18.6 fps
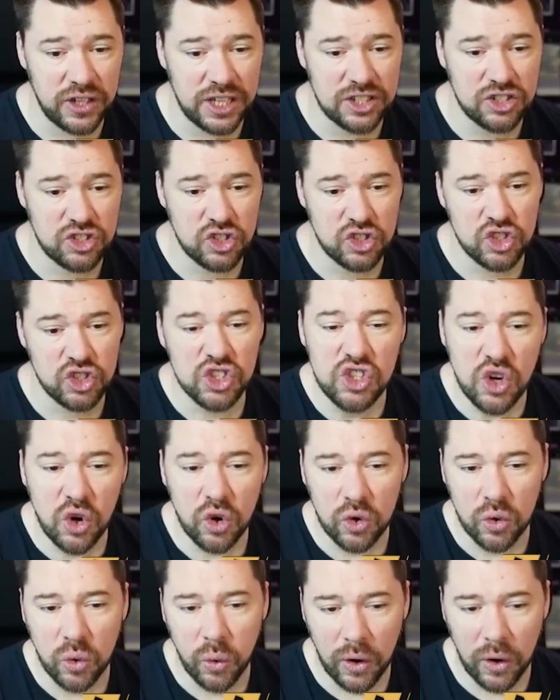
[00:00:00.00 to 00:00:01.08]
It's just not
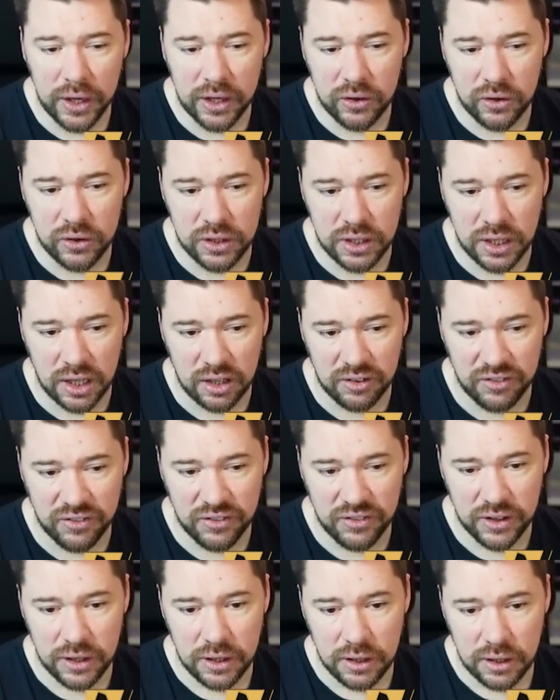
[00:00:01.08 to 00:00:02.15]
quite good enough.
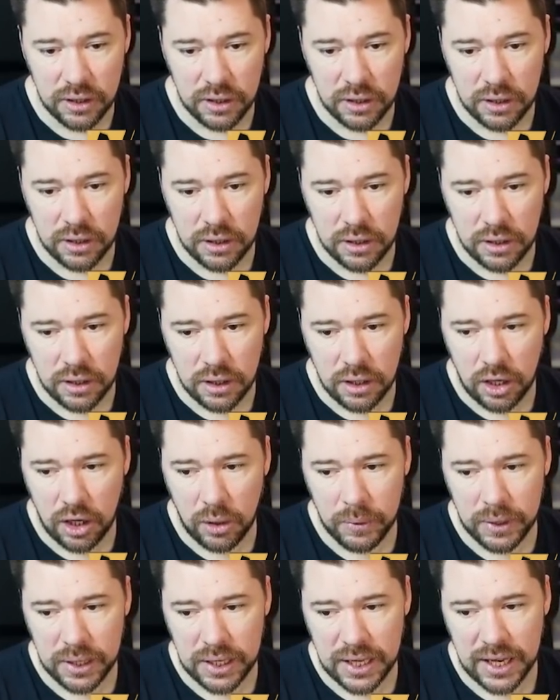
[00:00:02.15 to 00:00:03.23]
Are we
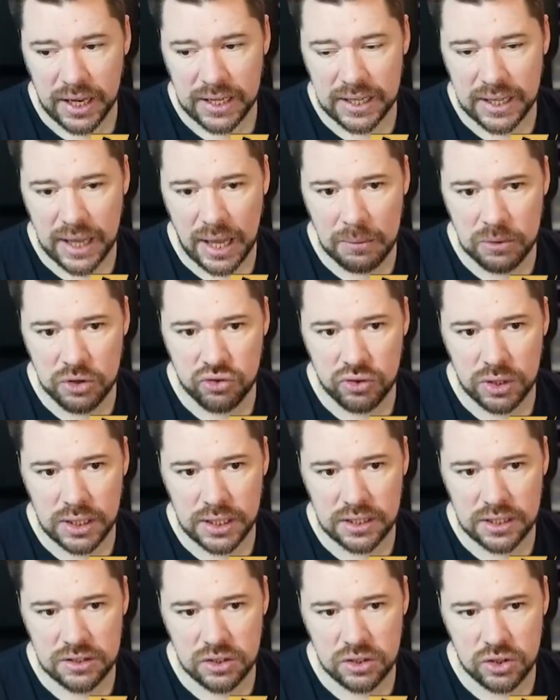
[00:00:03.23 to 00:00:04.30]
going to get any chemistry
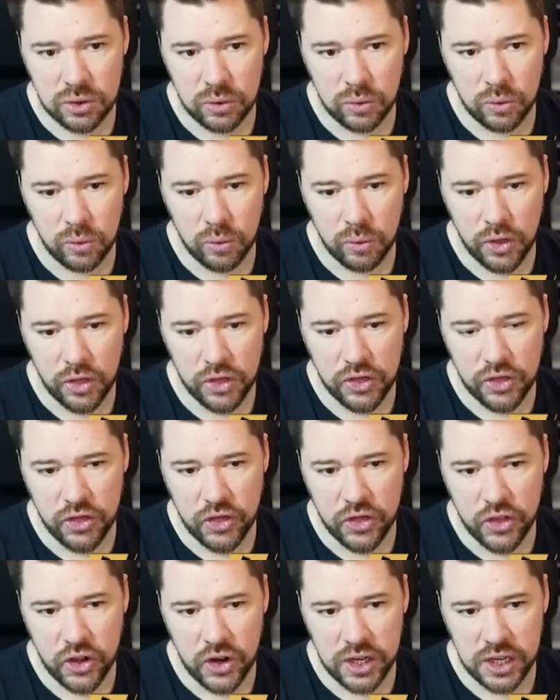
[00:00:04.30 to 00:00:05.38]
links at all?
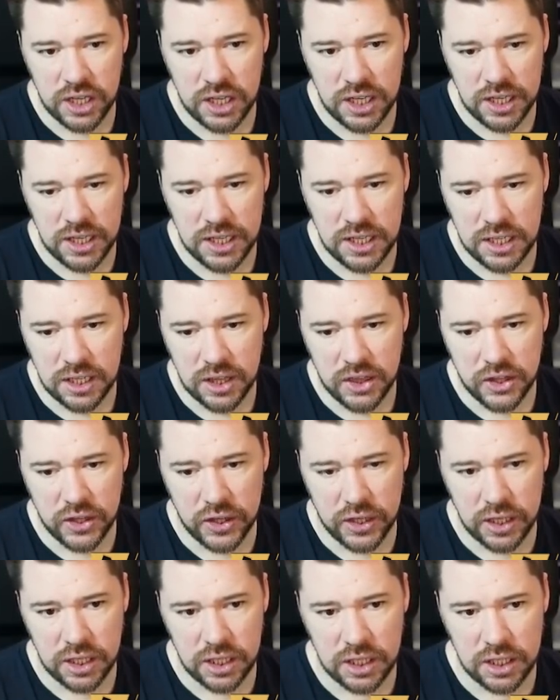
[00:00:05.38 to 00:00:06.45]
30,
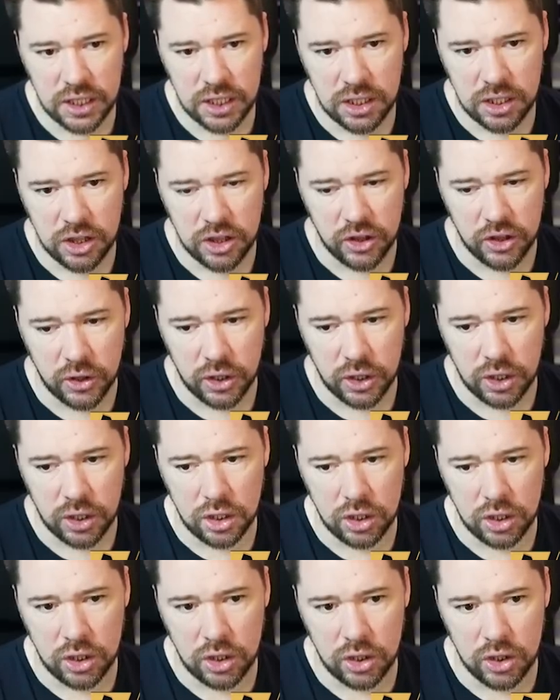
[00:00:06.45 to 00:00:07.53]
30,
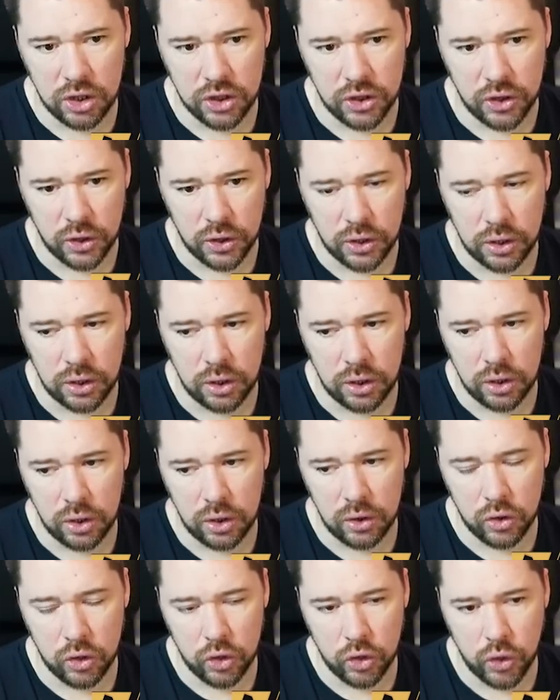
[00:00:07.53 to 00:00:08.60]
30,
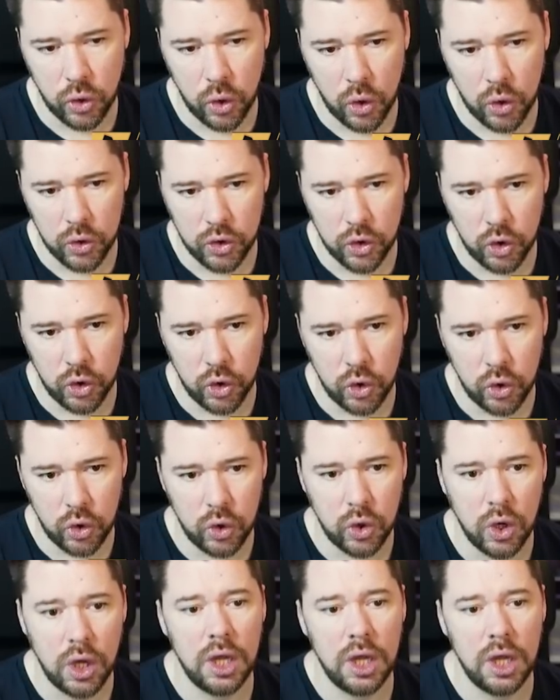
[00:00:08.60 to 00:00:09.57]
30, 30.